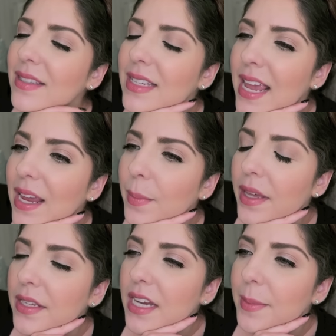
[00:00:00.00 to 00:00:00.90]
Dang, by
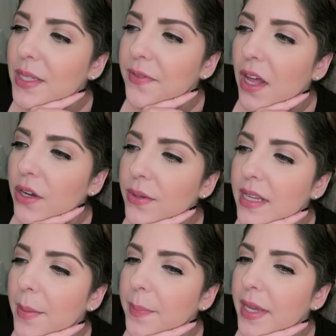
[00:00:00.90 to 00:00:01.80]
the time this vlog goes
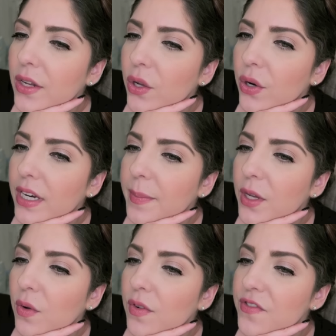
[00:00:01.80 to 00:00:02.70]
up, it'll already be
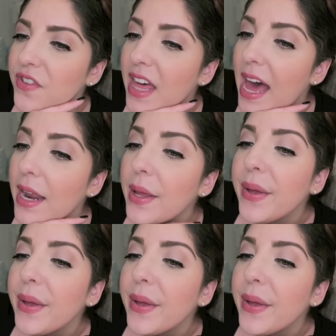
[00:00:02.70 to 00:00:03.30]
over for that.